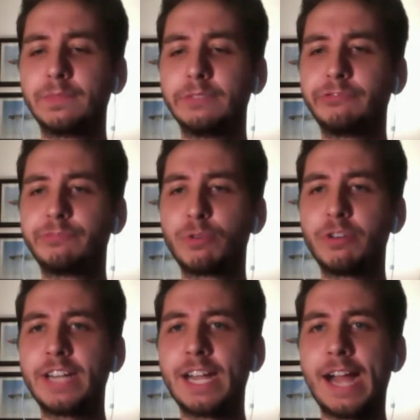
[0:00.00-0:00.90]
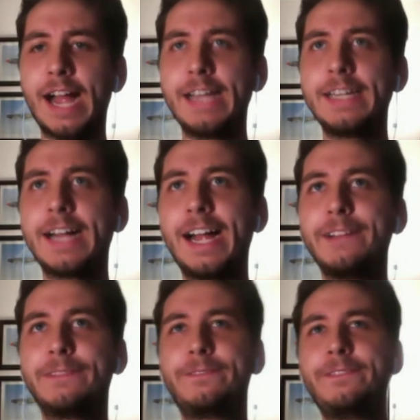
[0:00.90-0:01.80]
Sporting, I
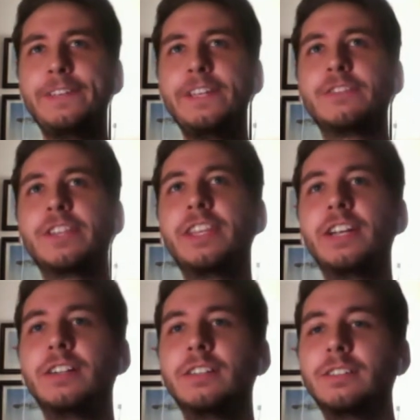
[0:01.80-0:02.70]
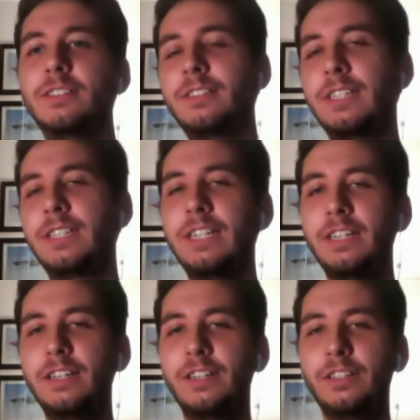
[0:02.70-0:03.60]
feel that they're
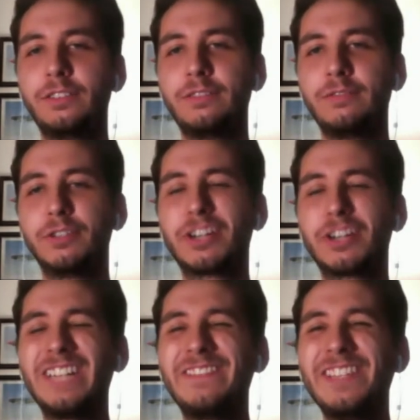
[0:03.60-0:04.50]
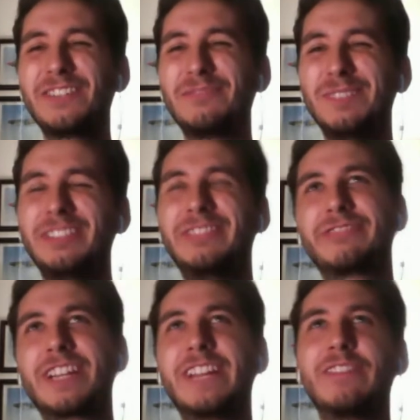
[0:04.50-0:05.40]
kind of it's
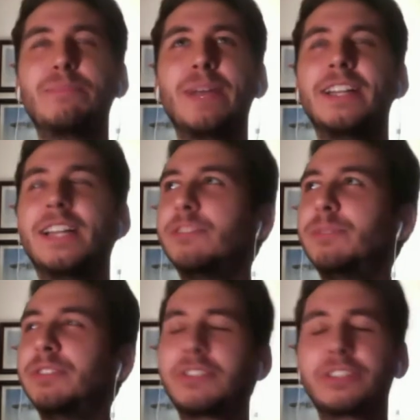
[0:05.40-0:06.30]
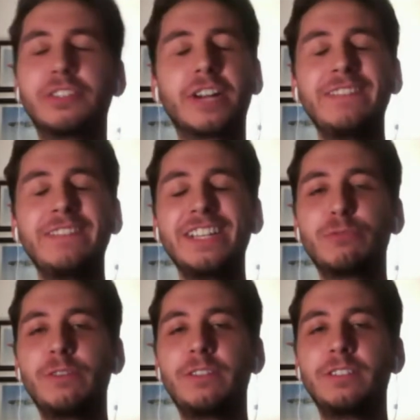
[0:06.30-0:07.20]
kind of a bad analogy, but they're kind of the
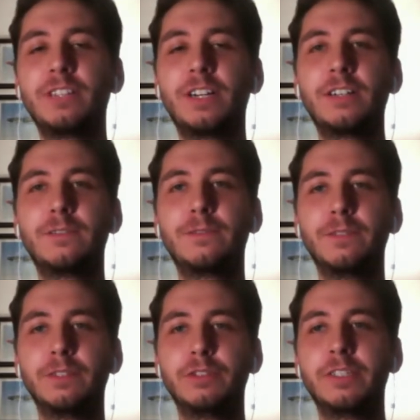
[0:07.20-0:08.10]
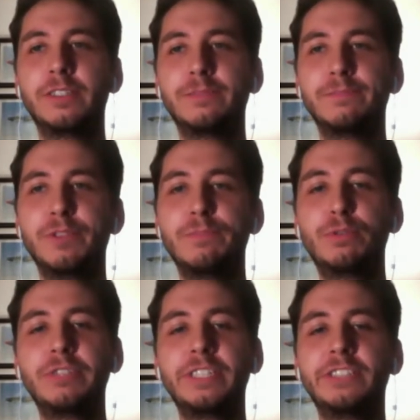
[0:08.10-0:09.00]
equivalent of the
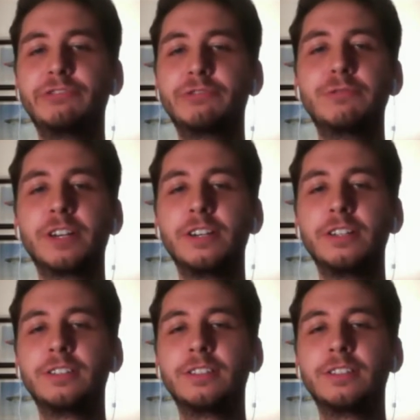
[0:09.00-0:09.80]
bully in the schoolyard.